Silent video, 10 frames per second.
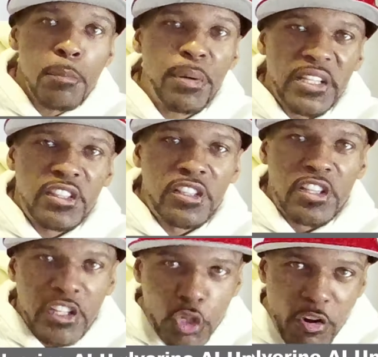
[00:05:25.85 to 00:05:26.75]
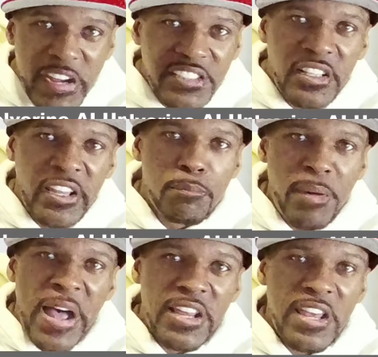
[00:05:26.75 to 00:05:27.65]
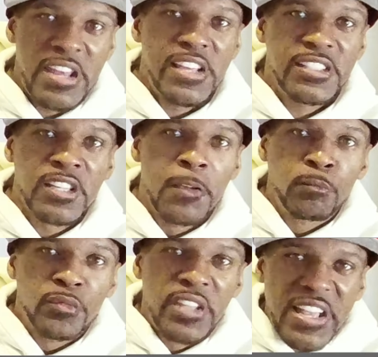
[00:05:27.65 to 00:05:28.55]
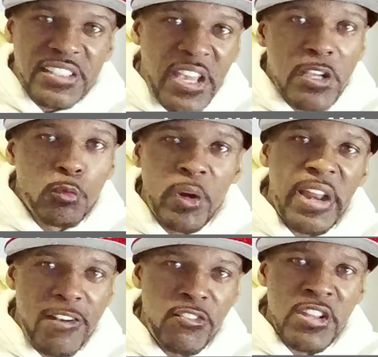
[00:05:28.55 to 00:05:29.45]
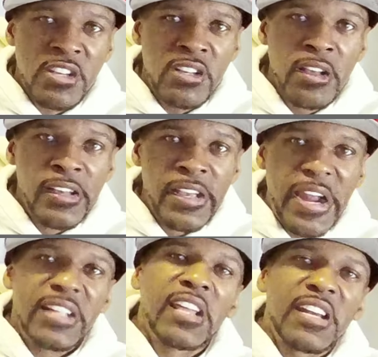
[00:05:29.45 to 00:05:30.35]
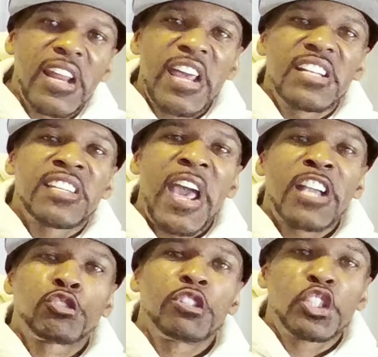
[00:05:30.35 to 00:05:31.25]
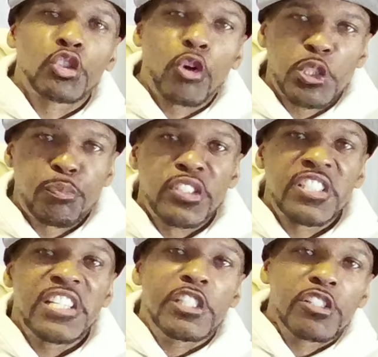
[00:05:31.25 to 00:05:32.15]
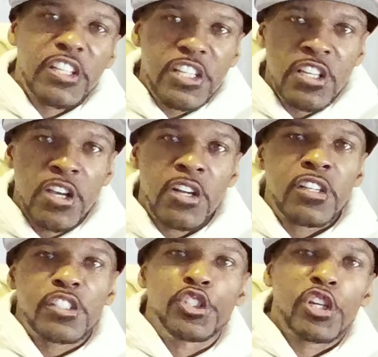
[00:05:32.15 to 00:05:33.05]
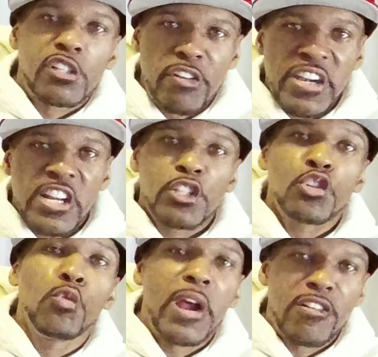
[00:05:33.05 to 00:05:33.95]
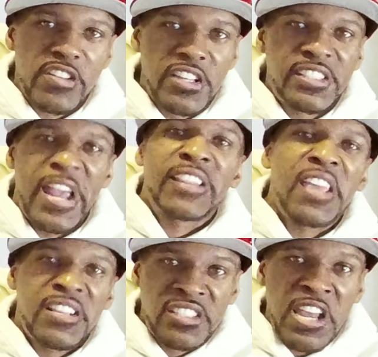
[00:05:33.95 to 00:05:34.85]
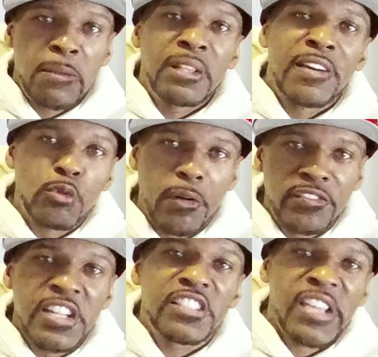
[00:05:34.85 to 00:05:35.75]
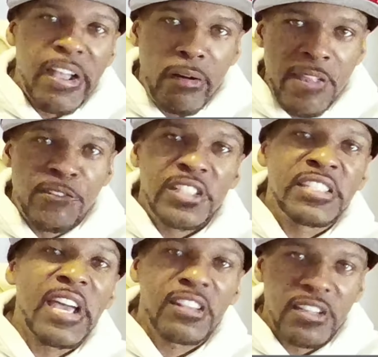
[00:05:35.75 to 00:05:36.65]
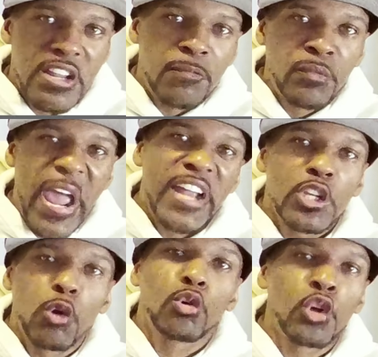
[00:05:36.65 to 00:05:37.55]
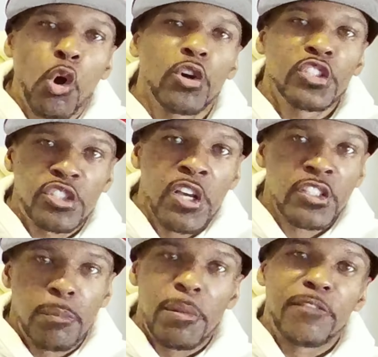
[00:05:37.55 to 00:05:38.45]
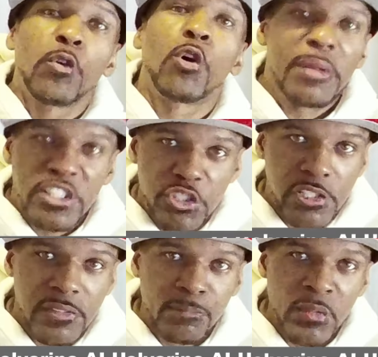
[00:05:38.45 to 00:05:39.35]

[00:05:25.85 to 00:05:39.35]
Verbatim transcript: But the crazy thing about it is they could take one area and then it naturally starts procedurally generating new areas at that same level of detail and fidelity at no cost to performance.